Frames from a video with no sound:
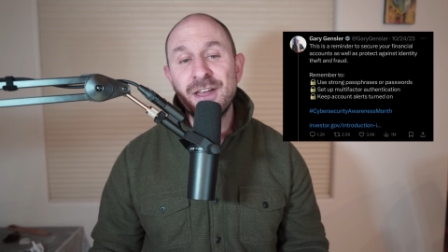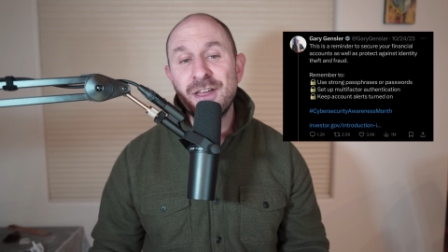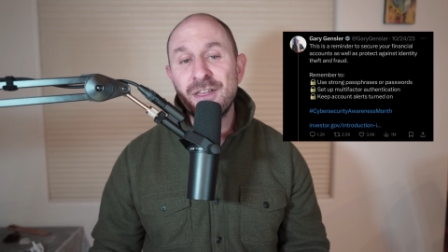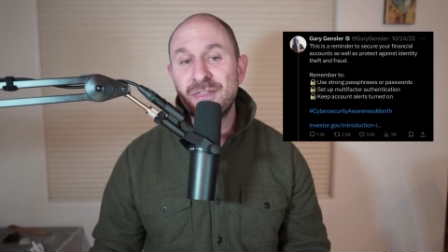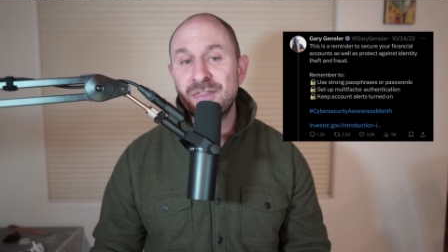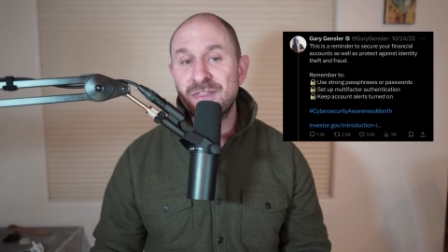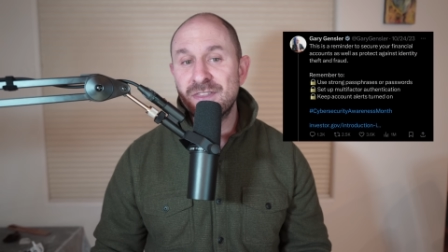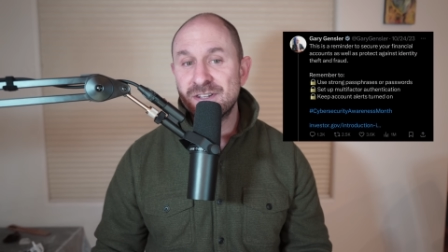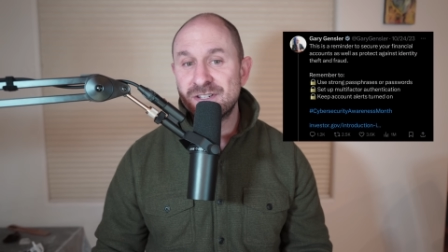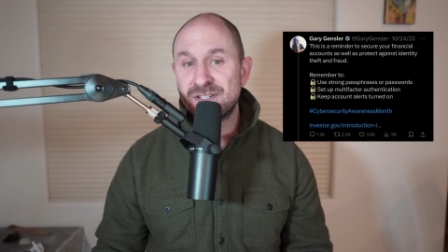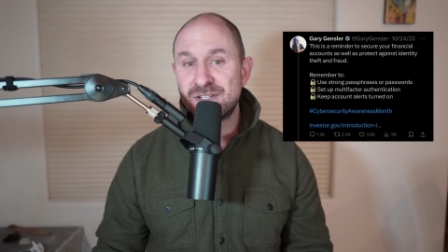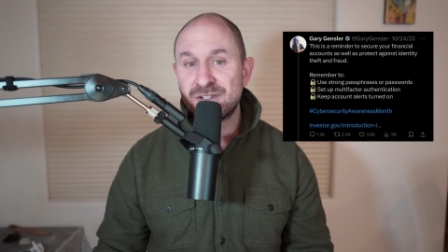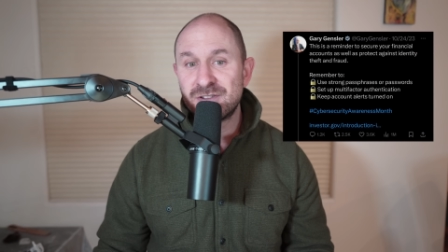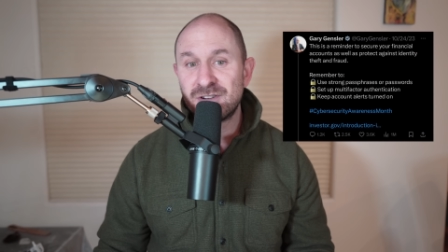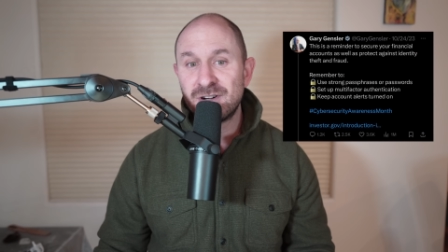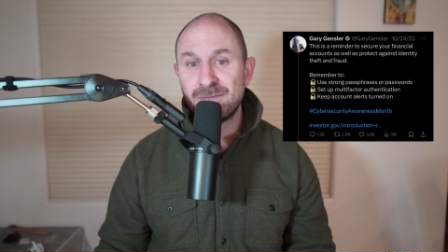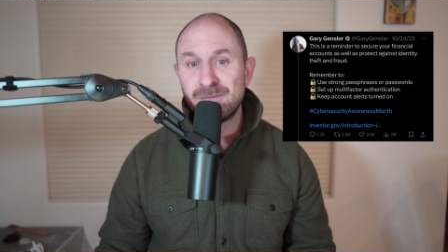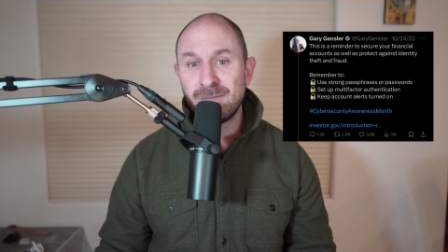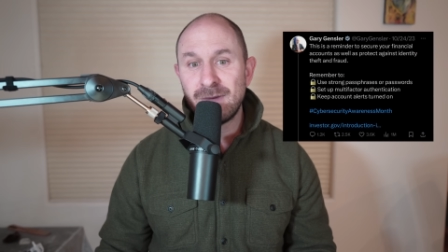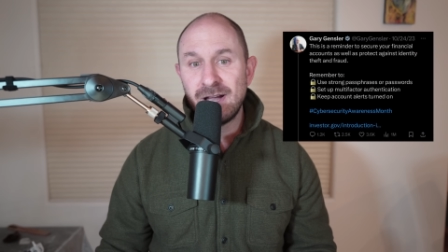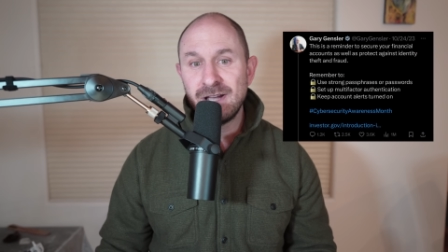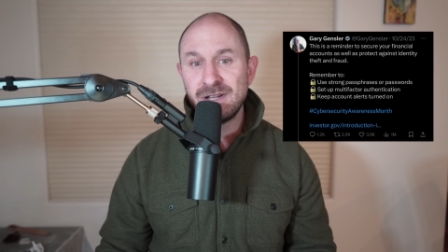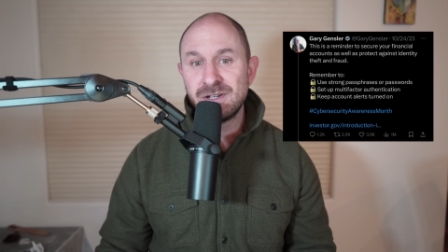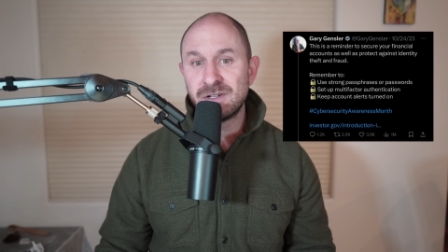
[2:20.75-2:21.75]
This is a
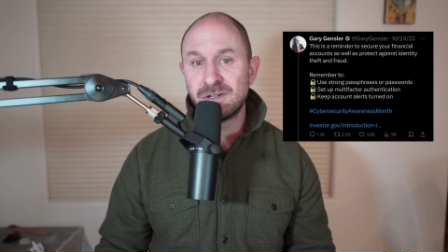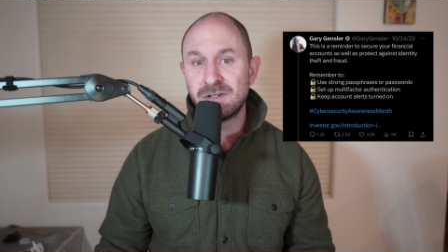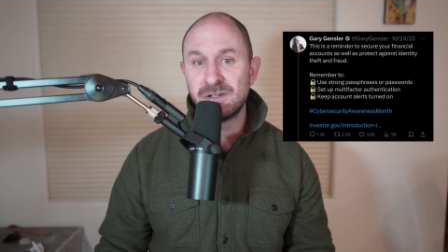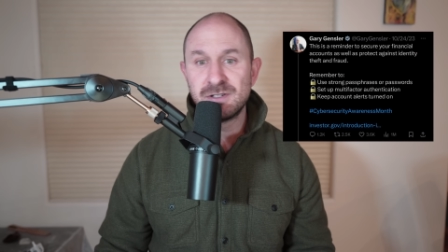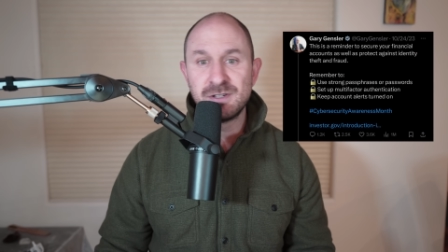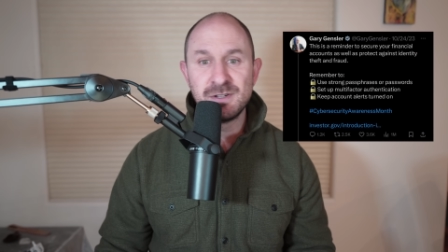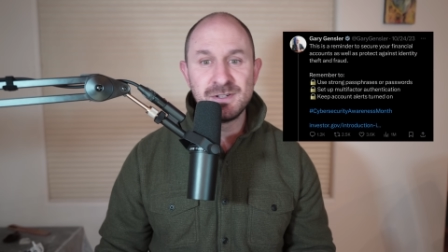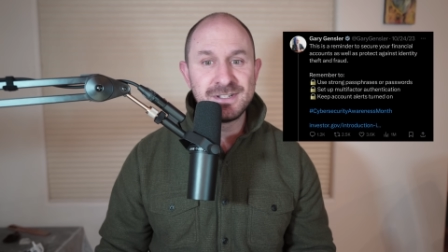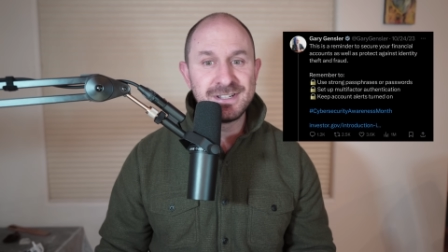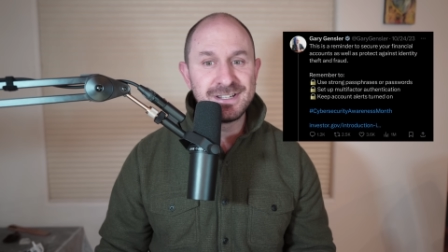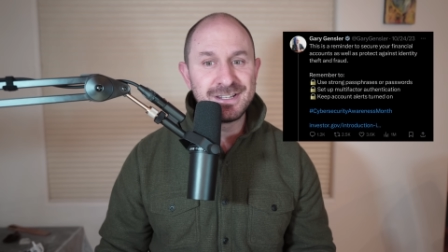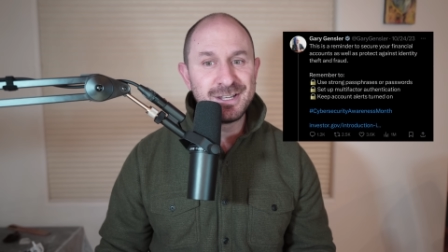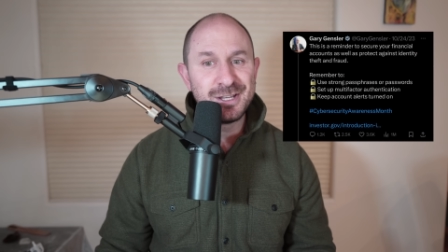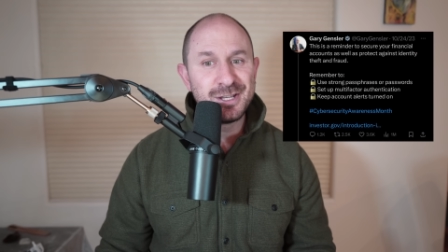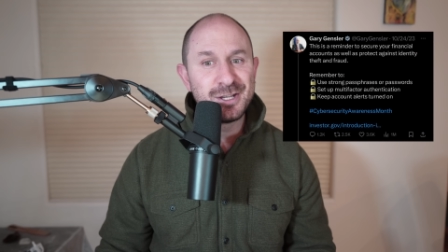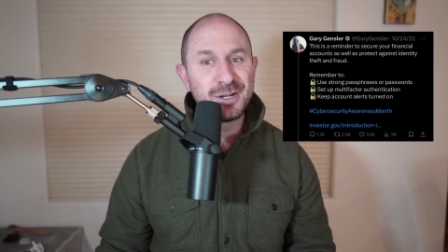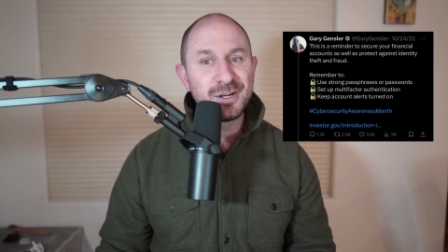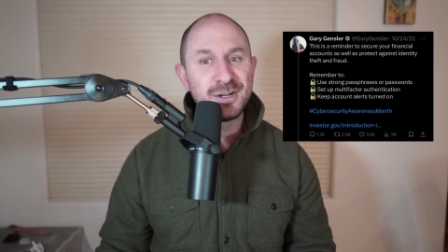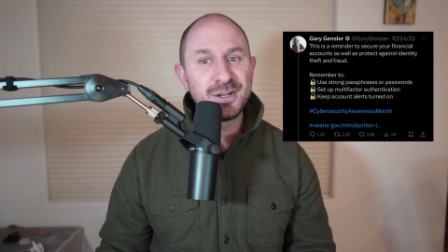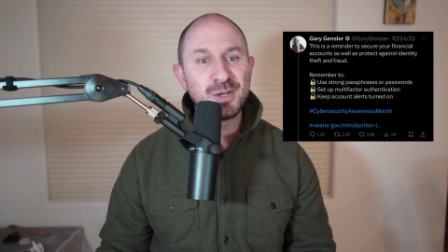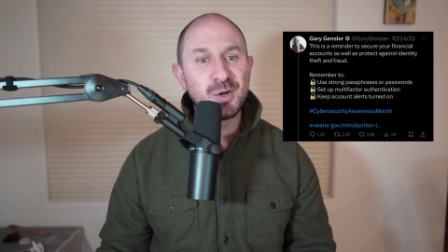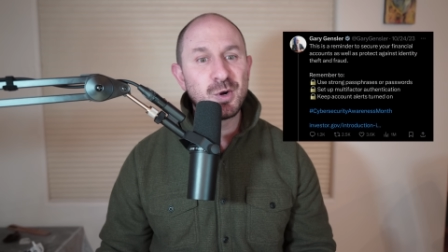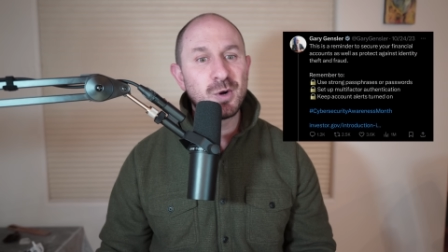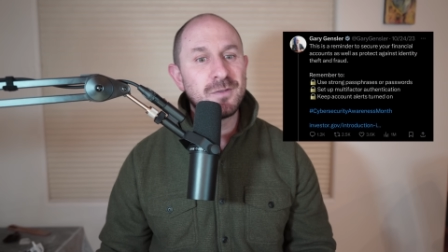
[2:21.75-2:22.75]
reminder to
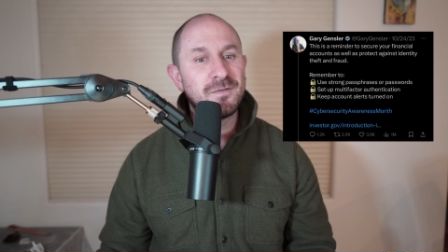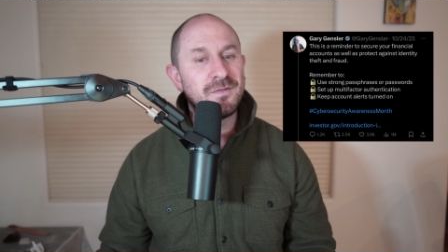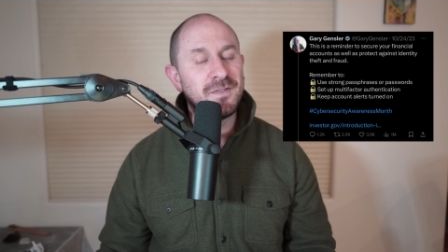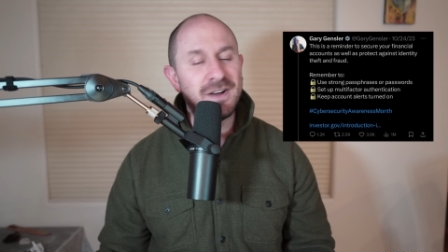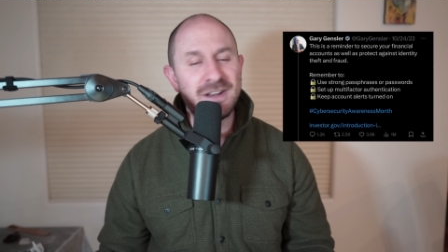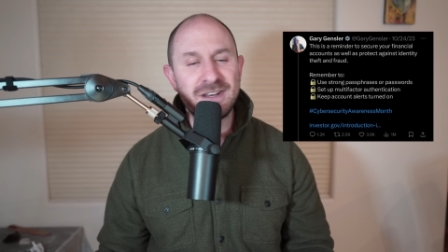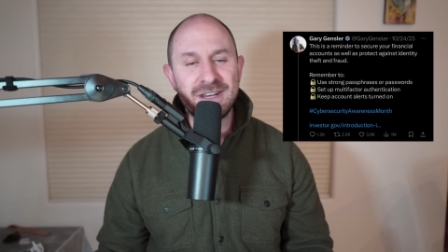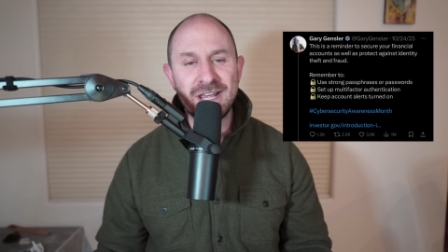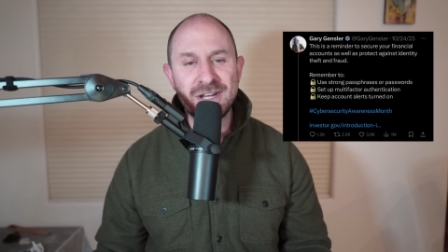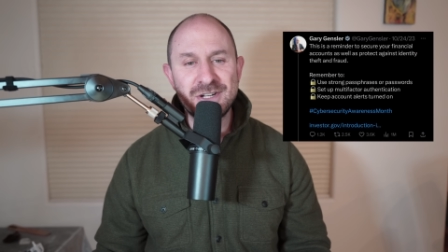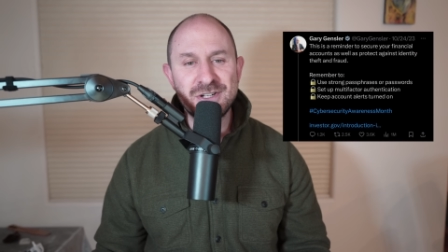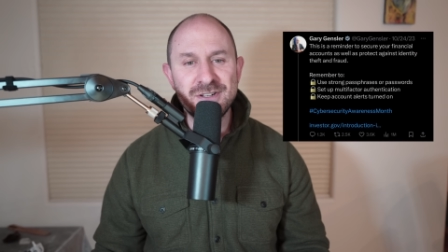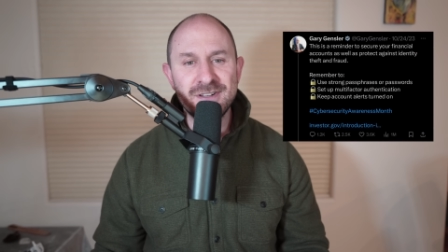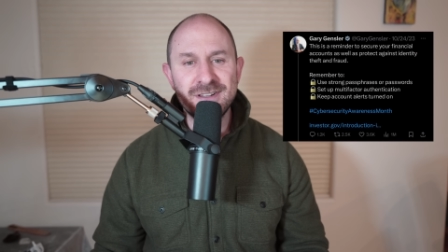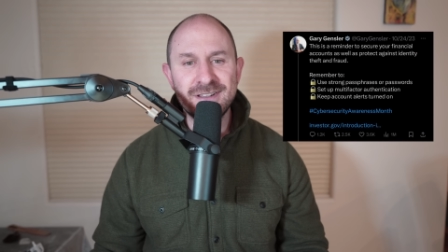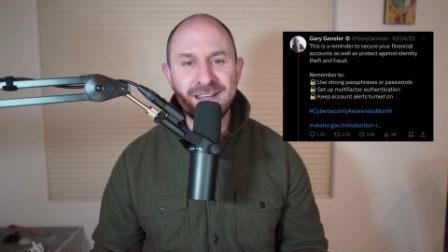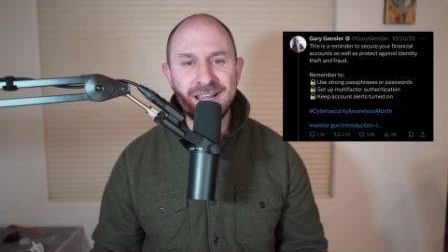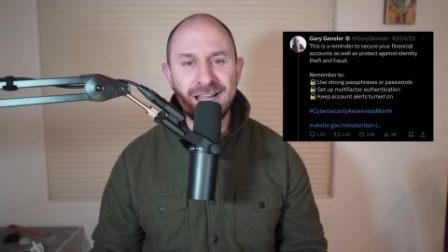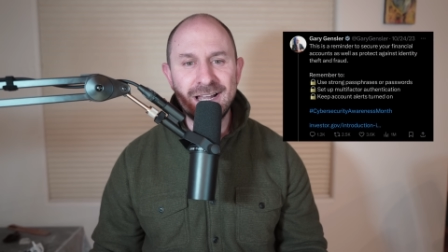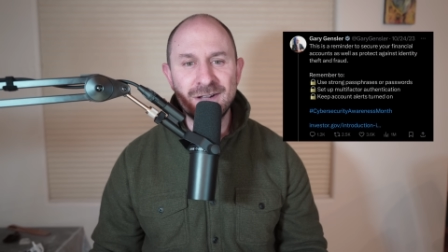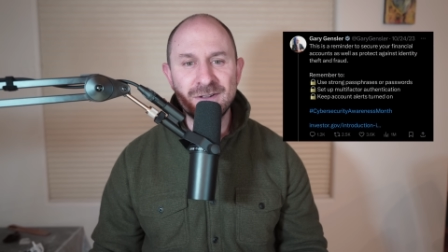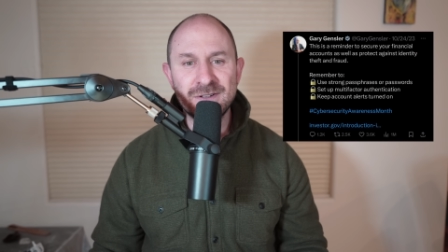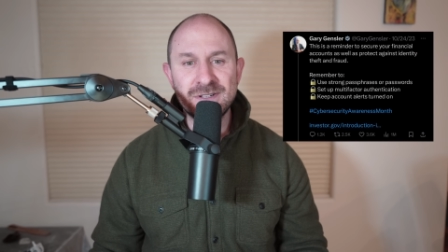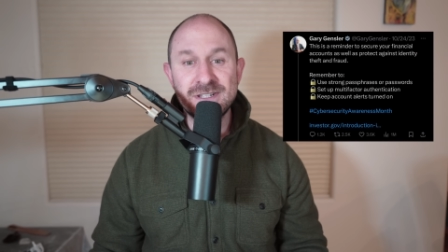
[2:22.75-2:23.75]
secure your financial
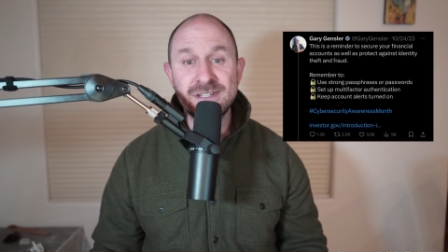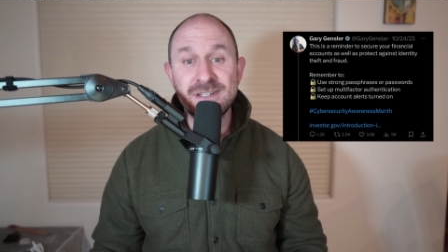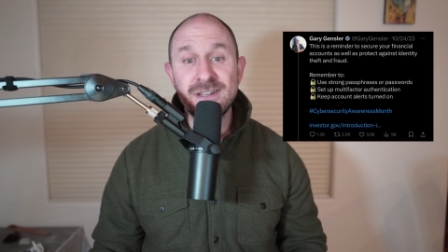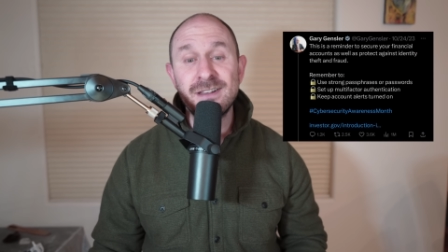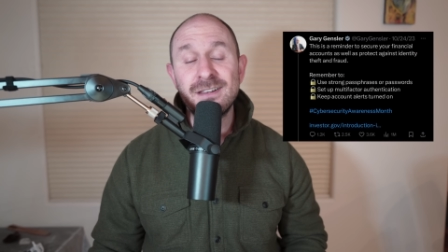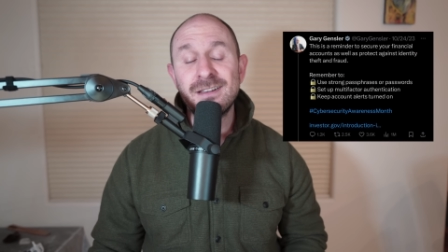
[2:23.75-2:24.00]
accounts